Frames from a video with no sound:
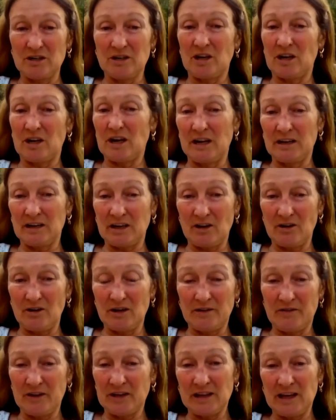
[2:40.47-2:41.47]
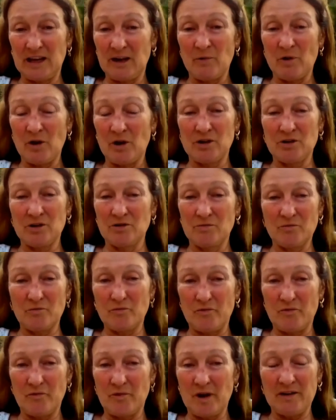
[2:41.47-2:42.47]
you can't go living there while you're
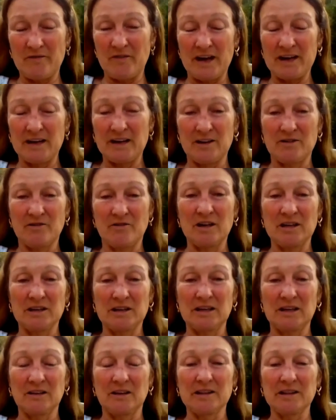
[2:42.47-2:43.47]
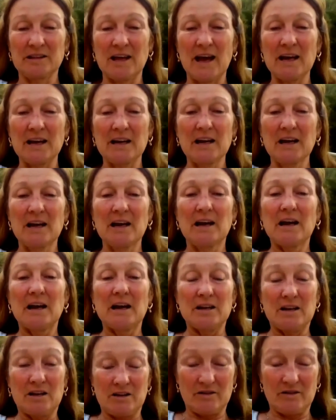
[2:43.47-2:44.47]
renovating it or anything like that.
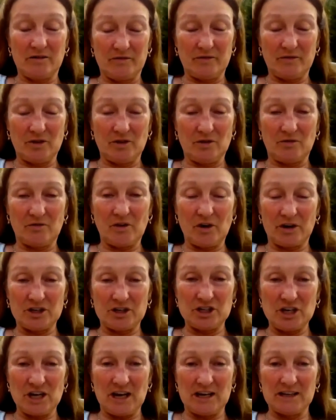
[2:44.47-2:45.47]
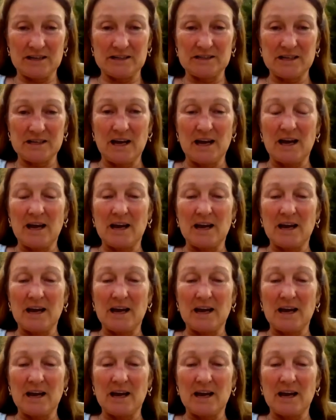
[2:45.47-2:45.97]
You've got a chance.